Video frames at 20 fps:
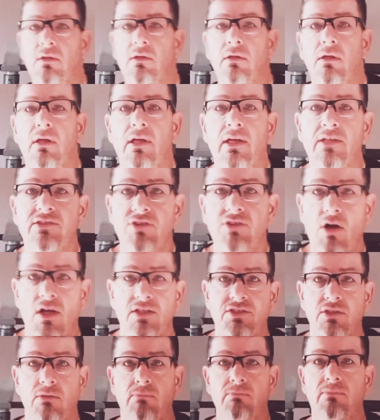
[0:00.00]
it's
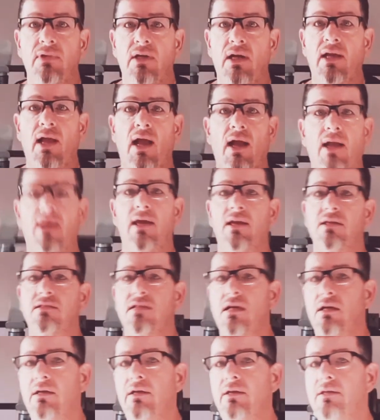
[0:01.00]
awesome. I, I got to
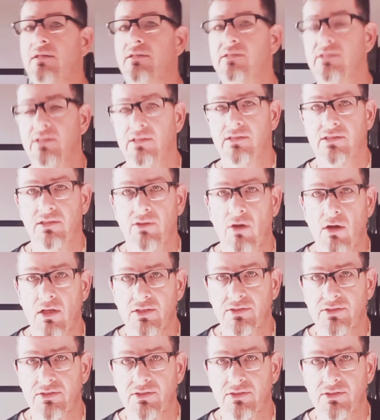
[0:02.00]
tell you, it's, it's an awesome